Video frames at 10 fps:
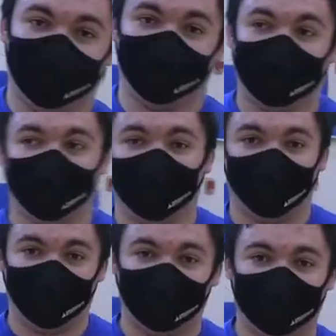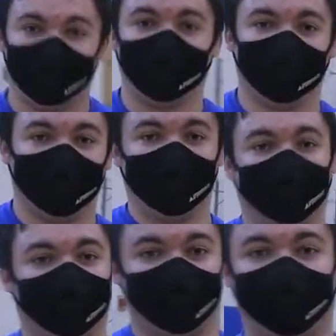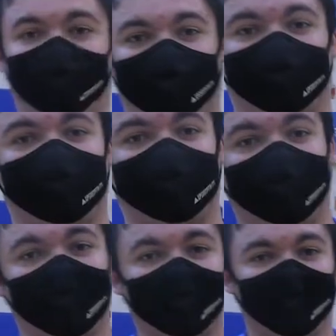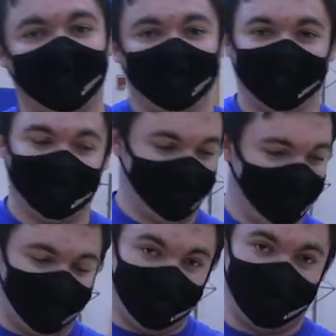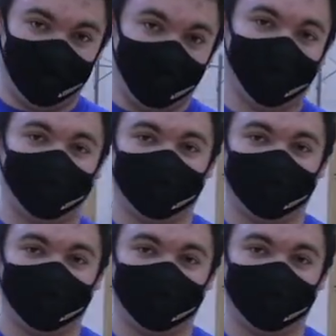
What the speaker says: Apparently, all I need to know is from my left and right, which I think I know.